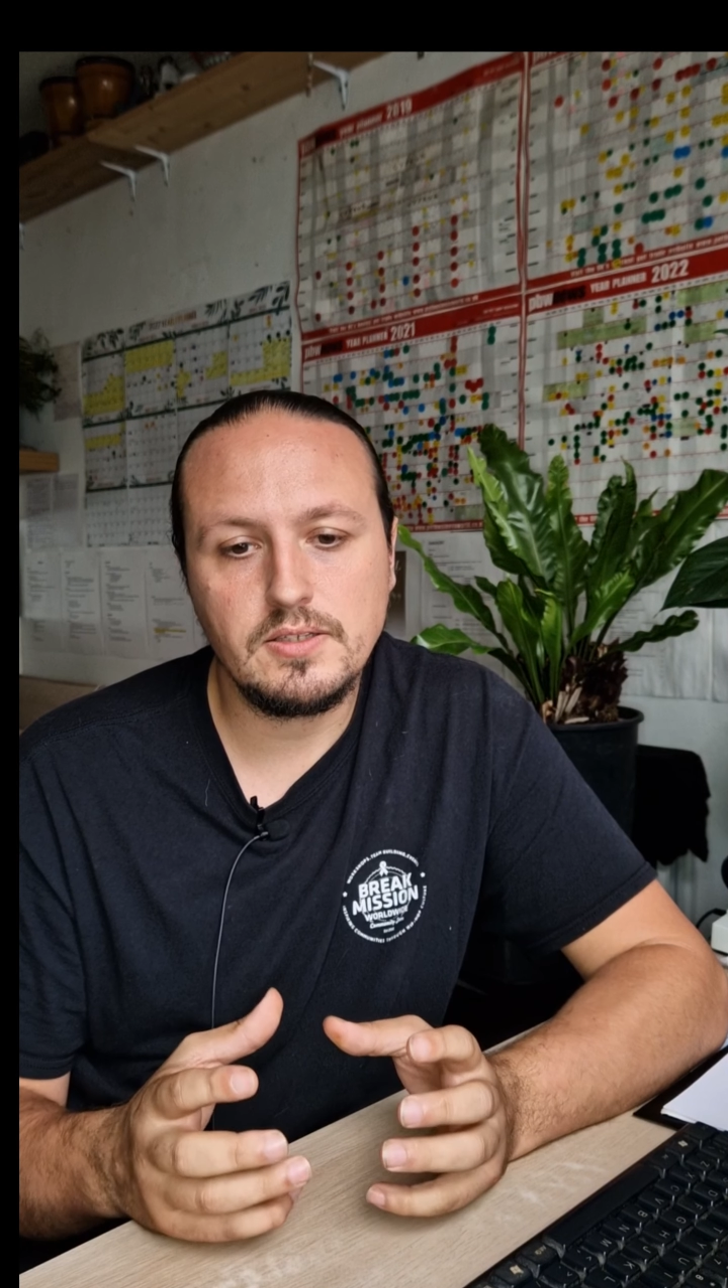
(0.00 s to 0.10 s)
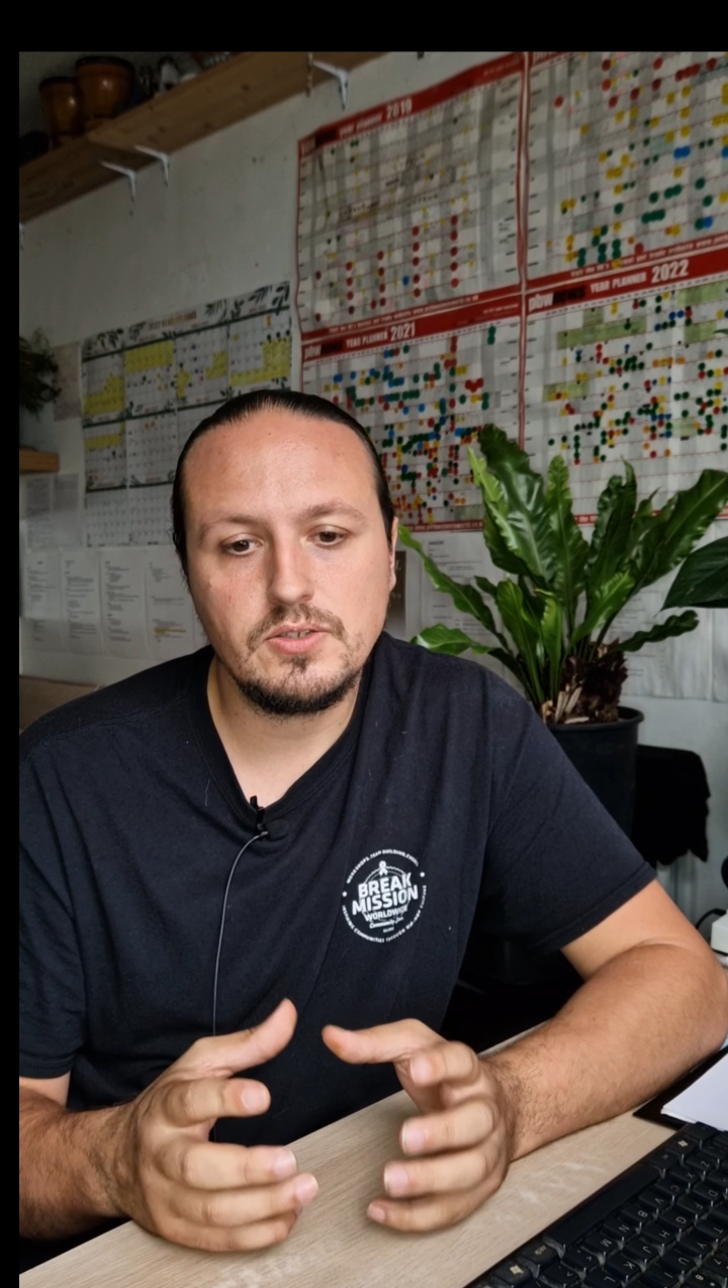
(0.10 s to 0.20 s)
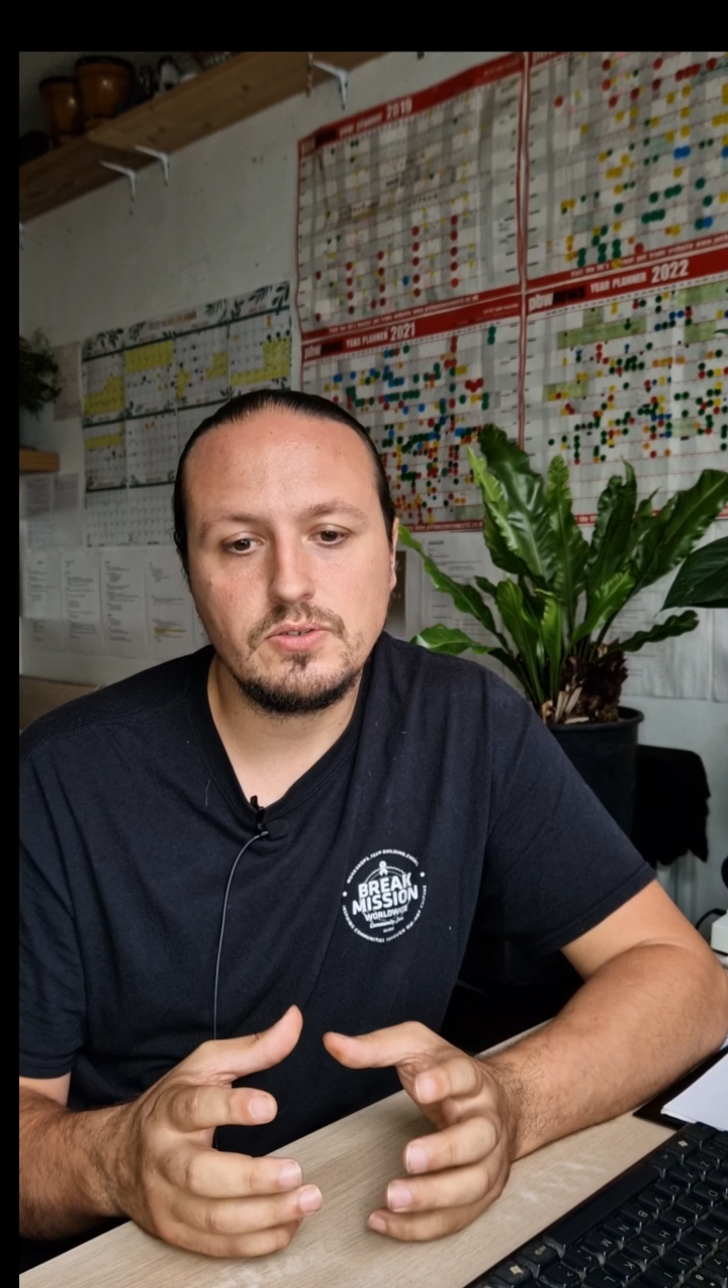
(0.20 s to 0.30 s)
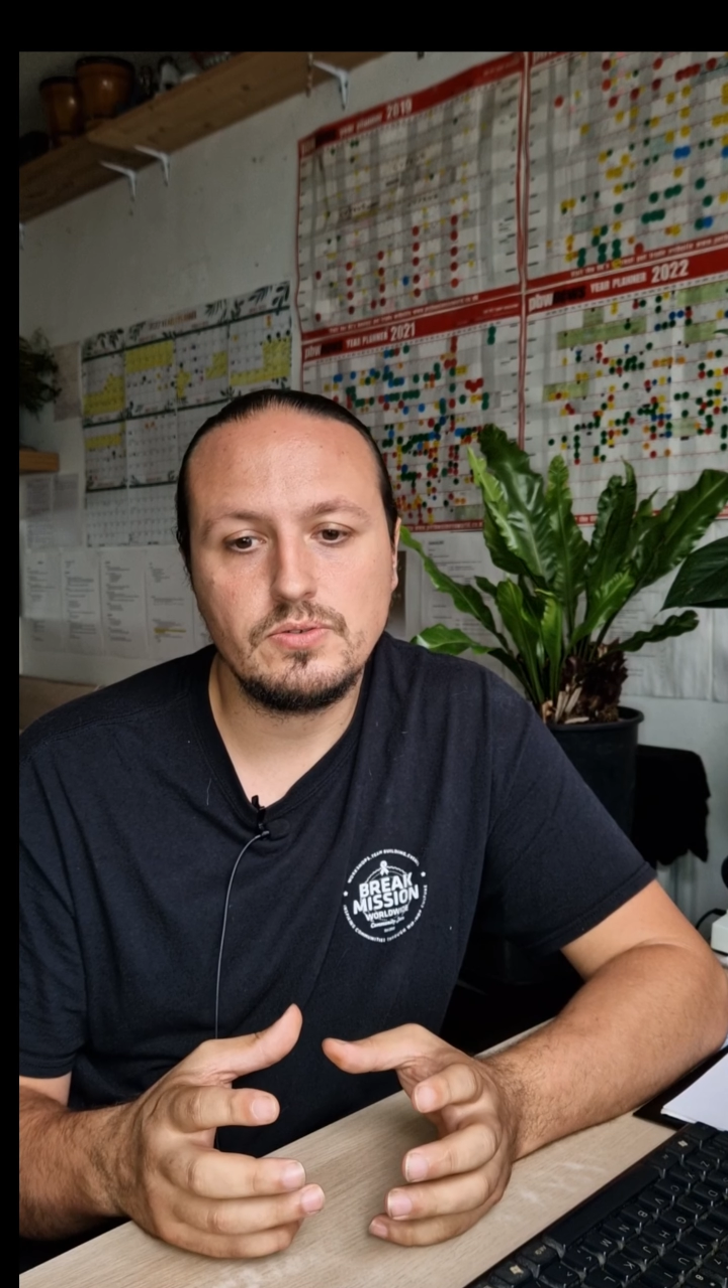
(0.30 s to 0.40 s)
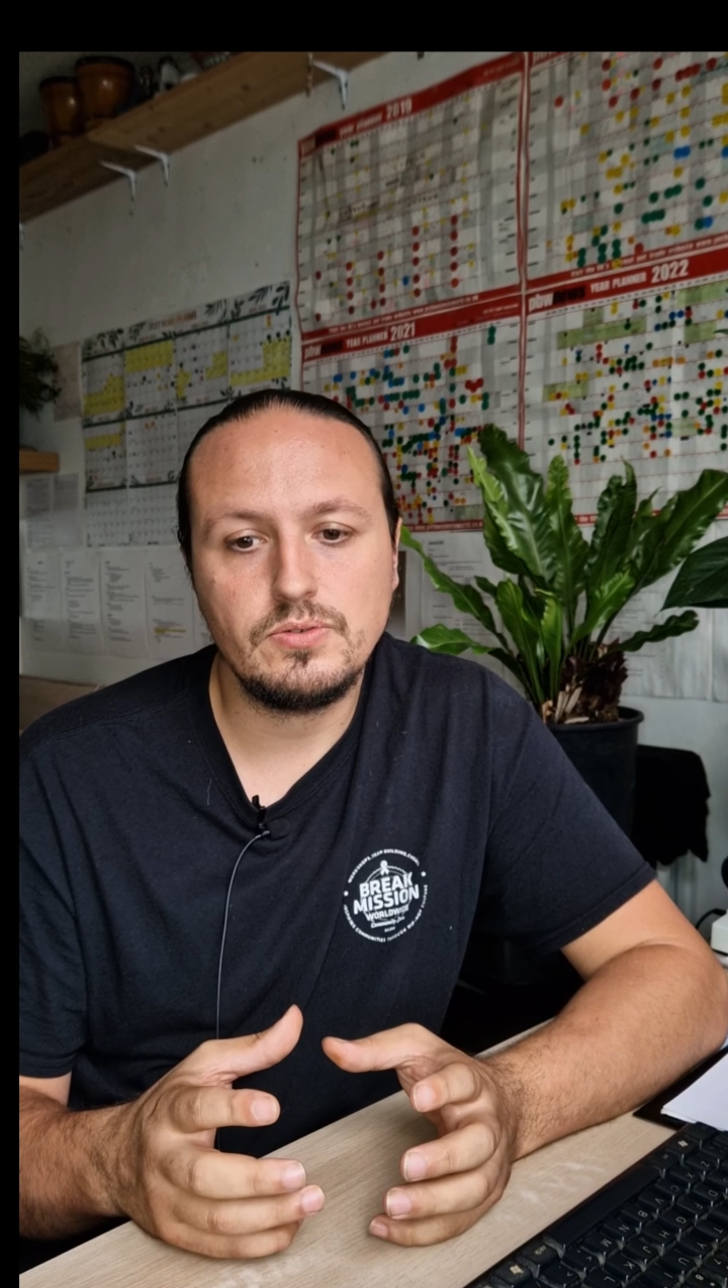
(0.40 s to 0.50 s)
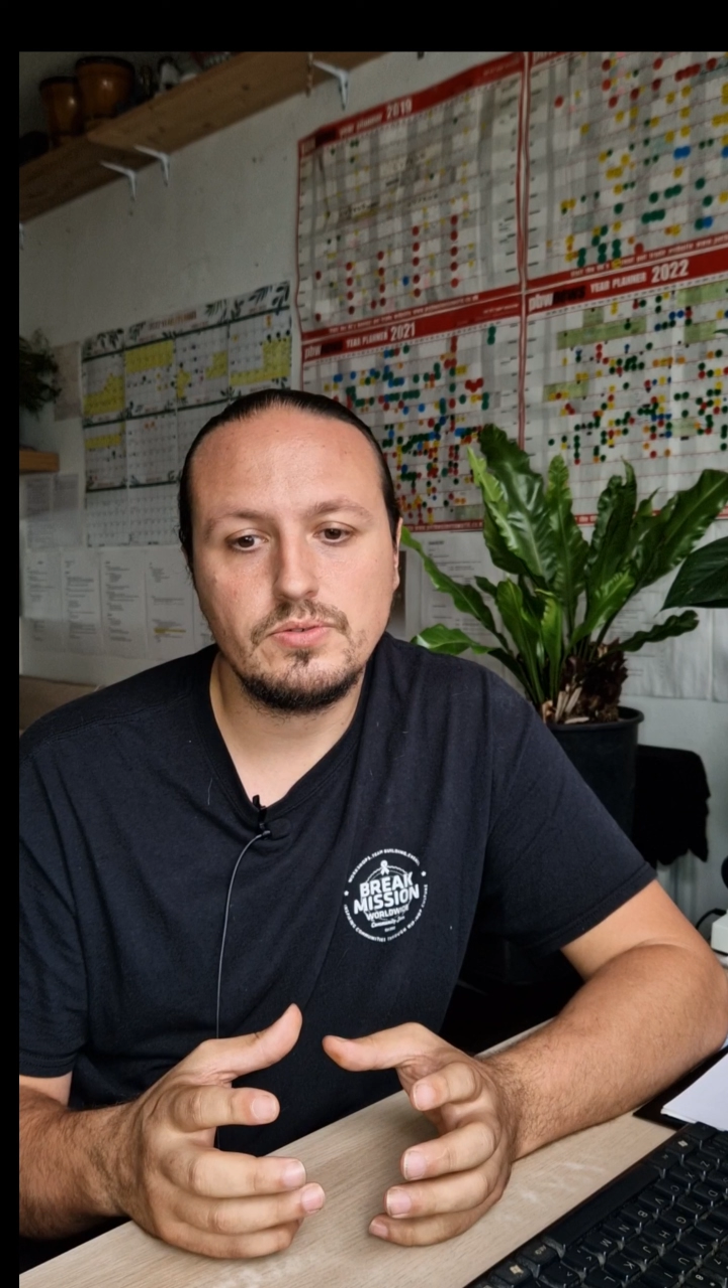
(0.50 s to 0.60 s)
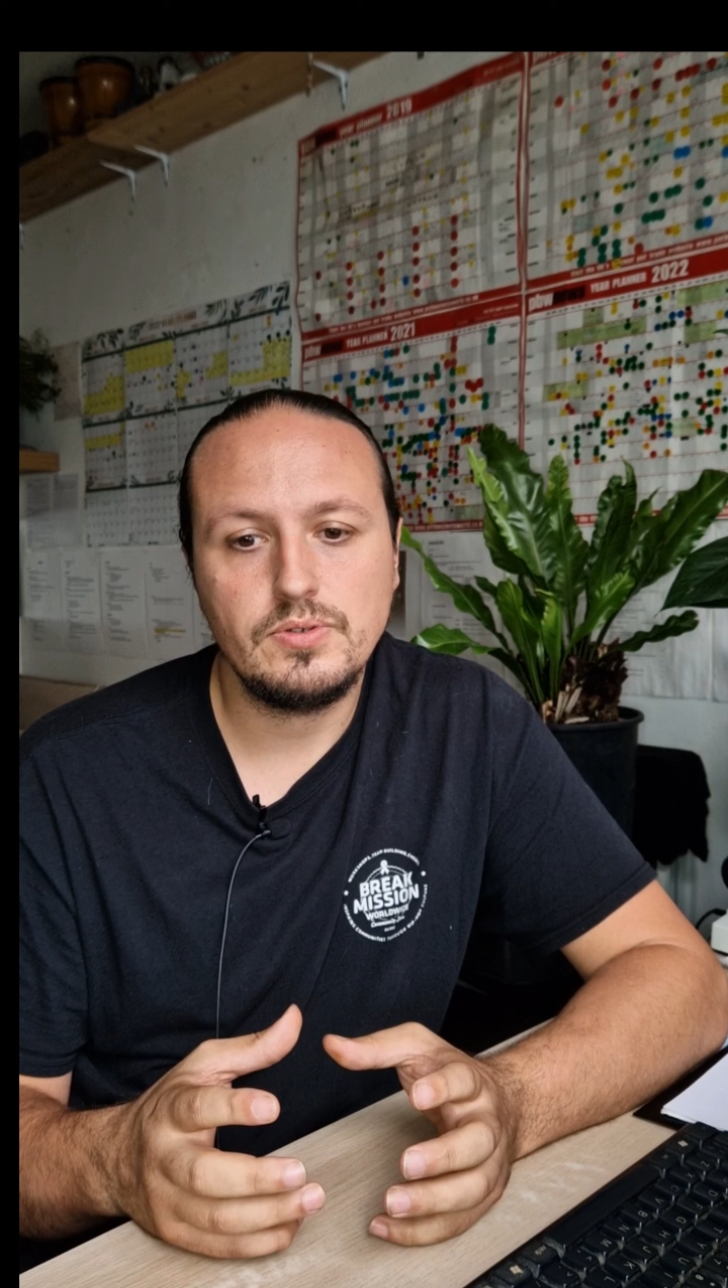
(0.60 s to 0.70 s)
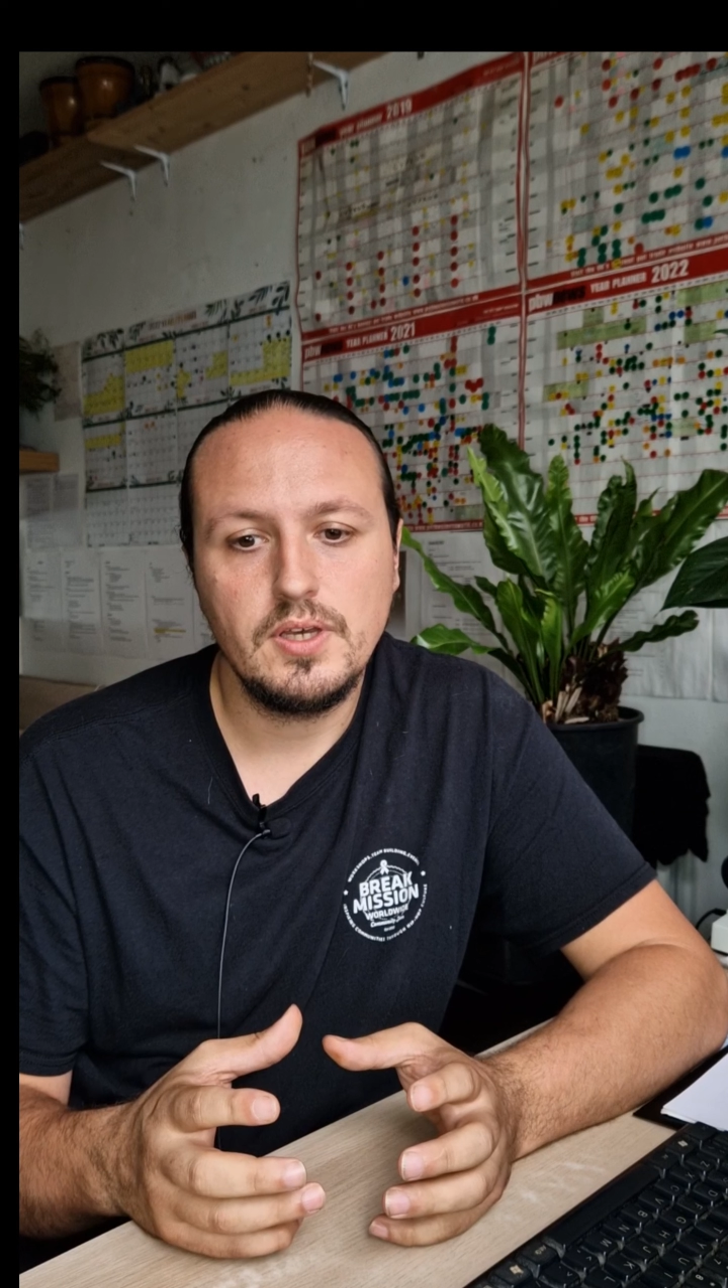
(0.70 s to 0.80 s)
to